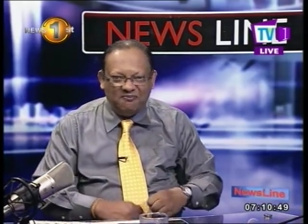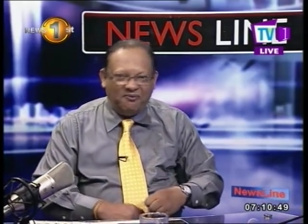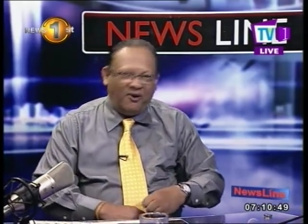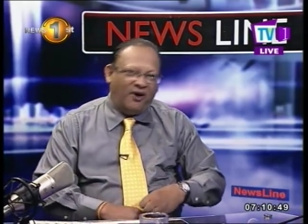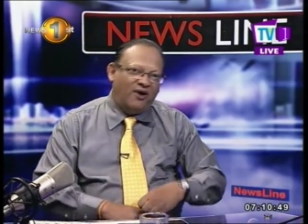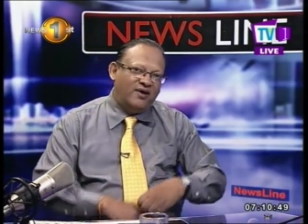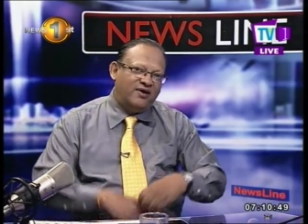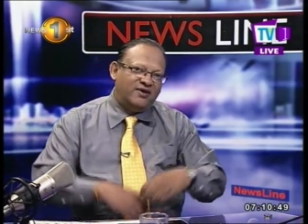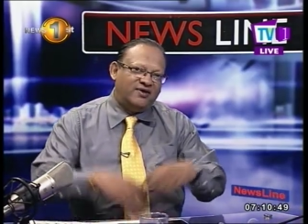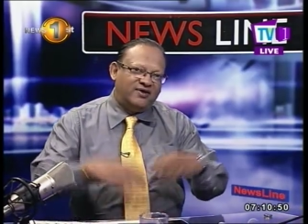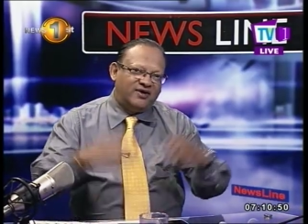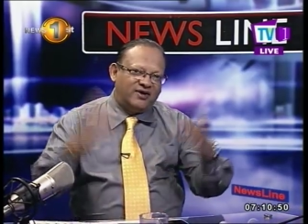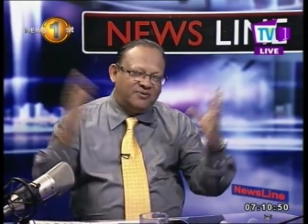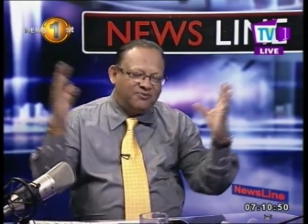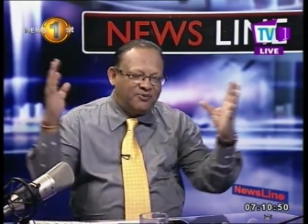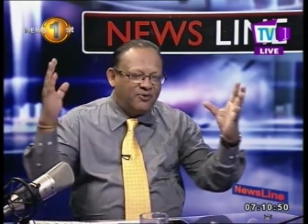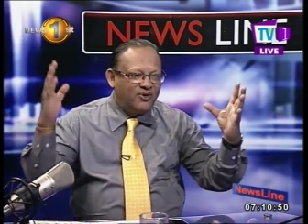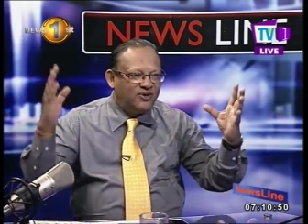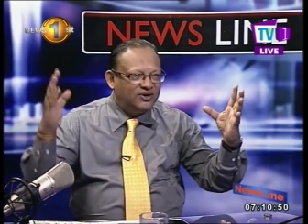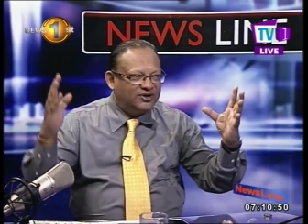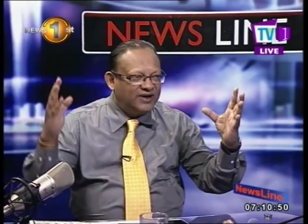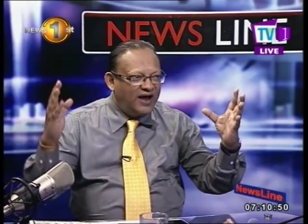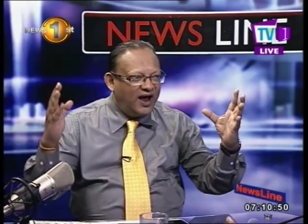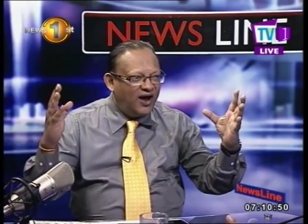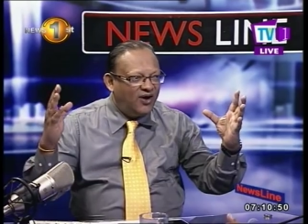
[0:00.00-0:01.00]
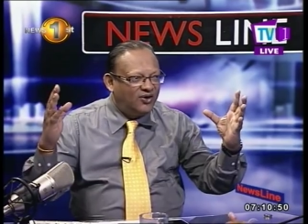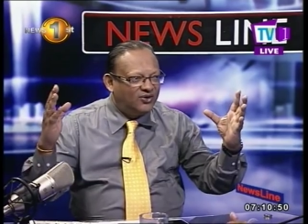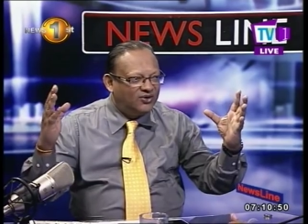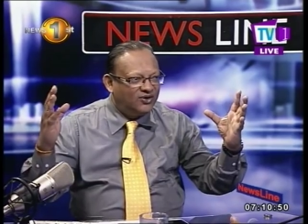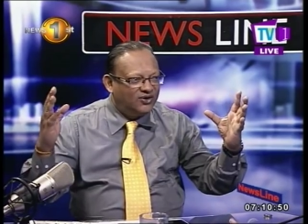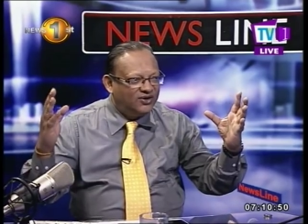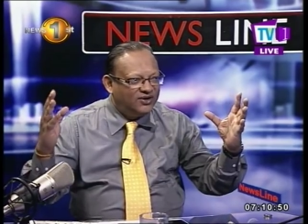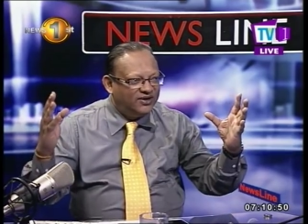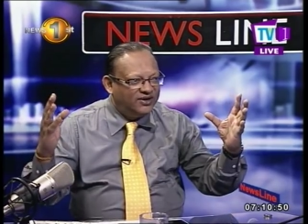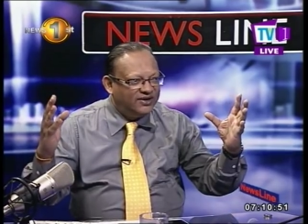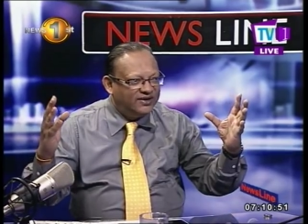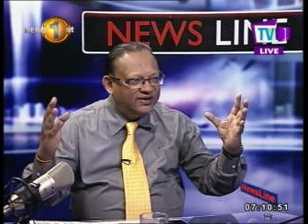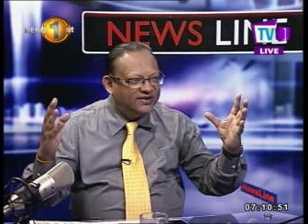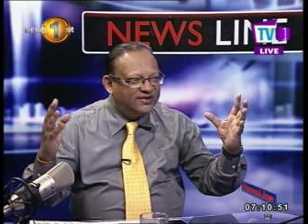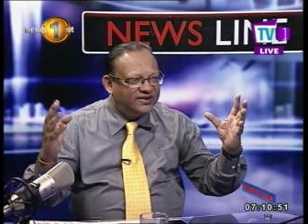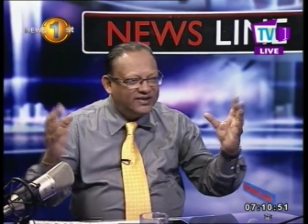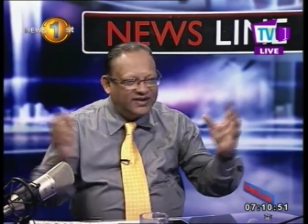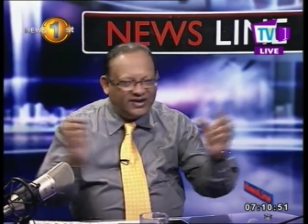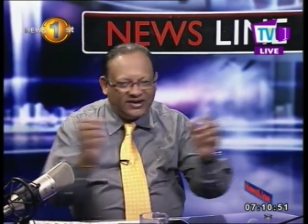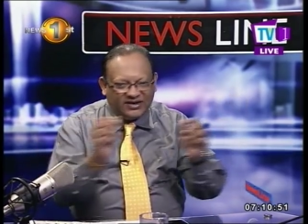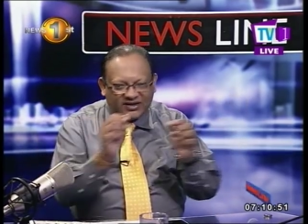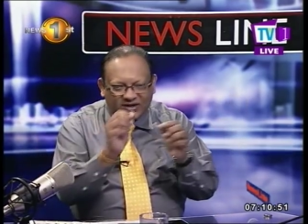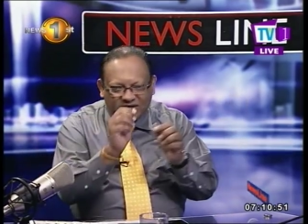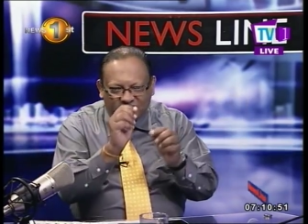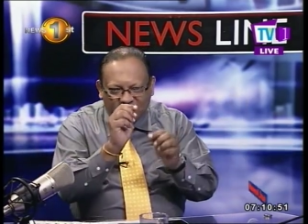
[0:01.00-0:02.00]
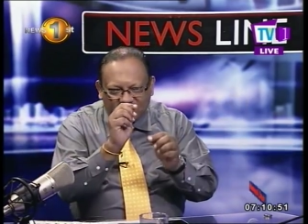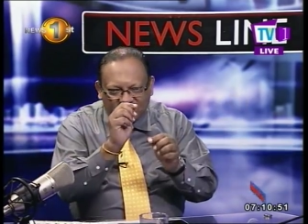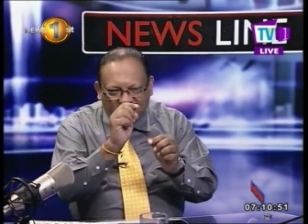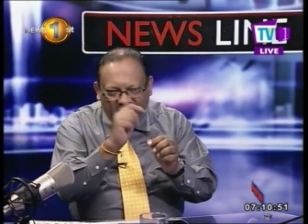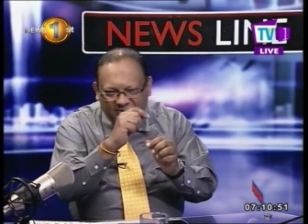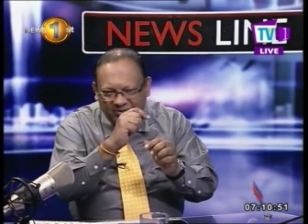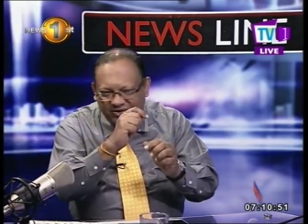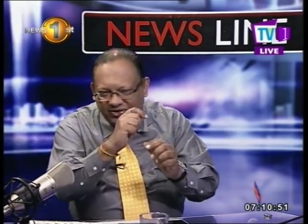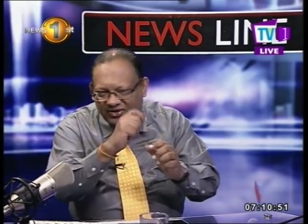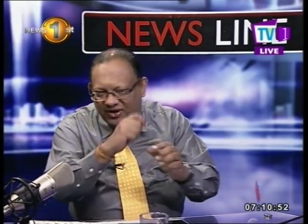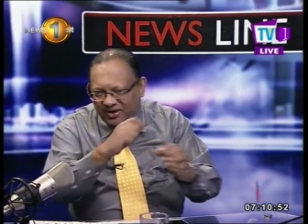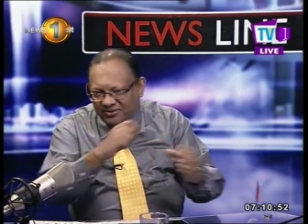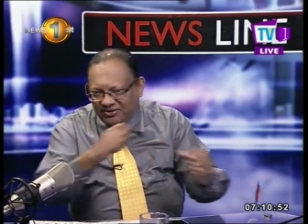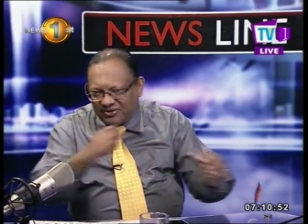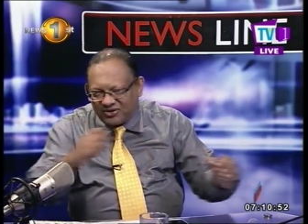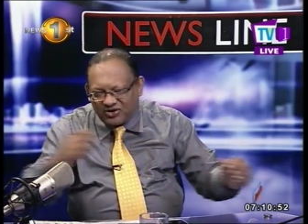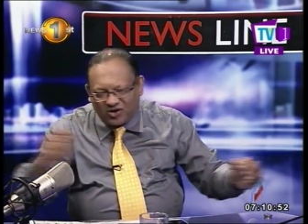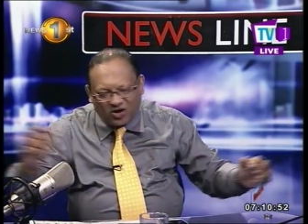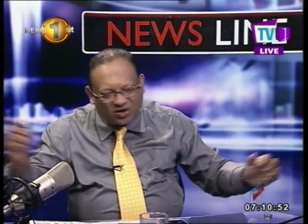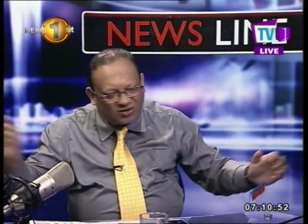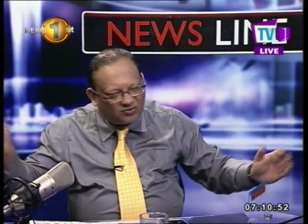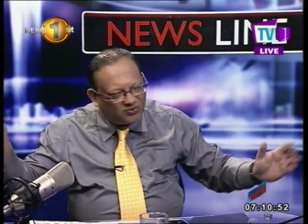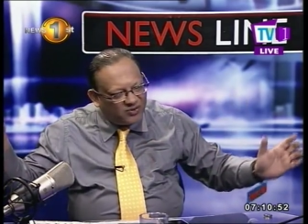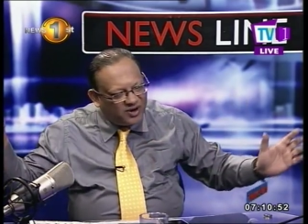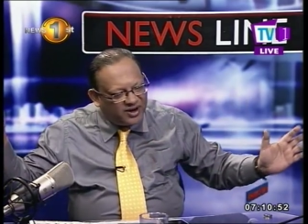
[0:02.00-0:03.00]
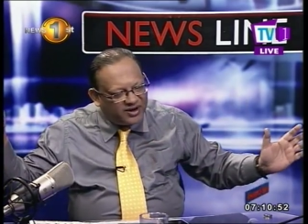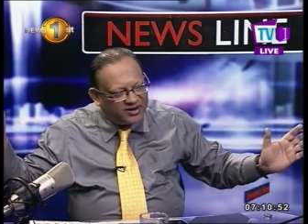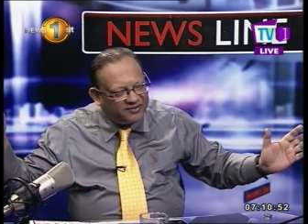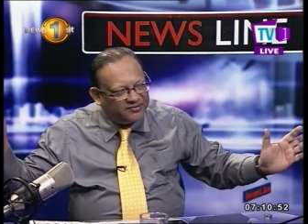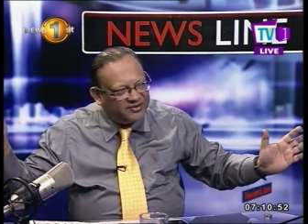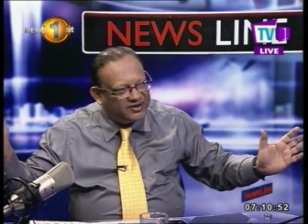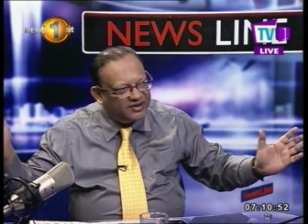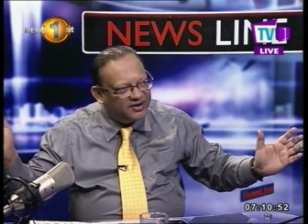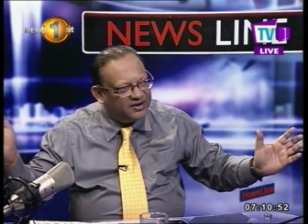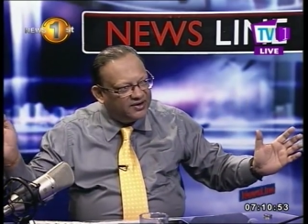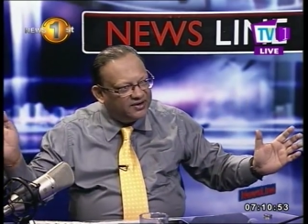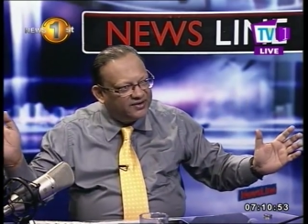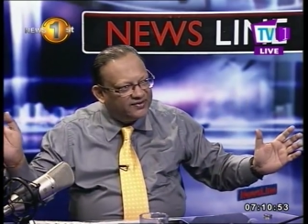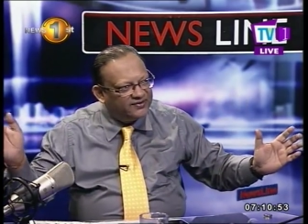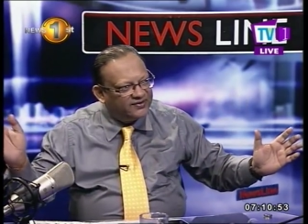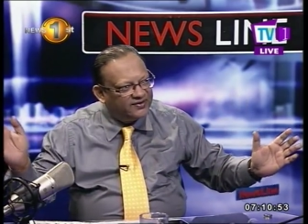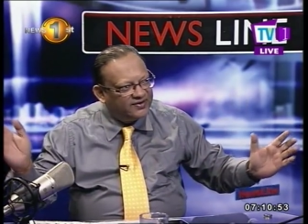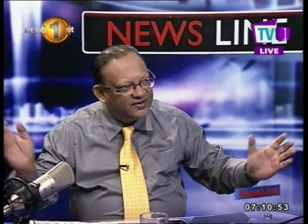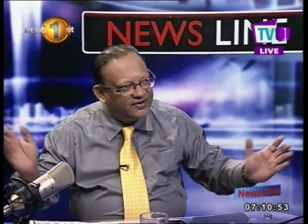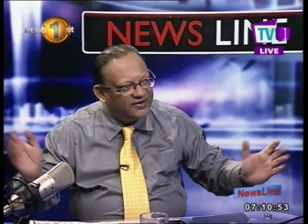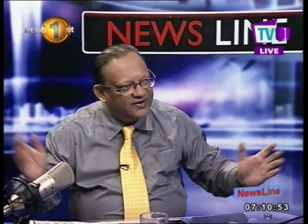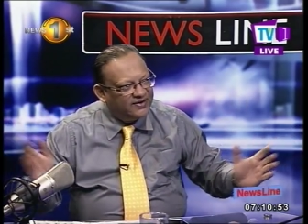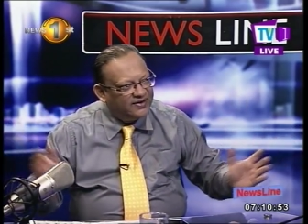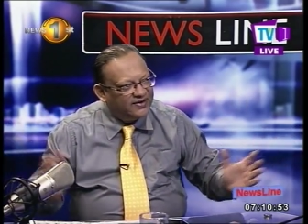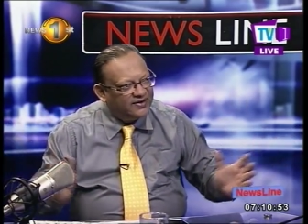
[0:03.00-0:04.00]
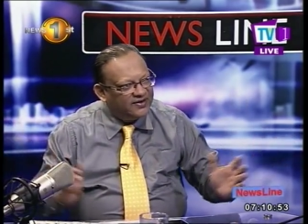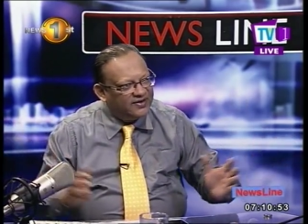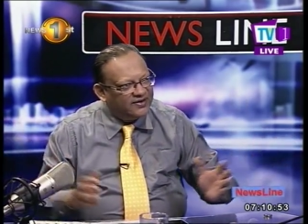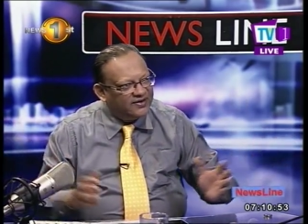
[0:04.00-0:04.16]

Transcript: Bond report out on the internet, www. So and so named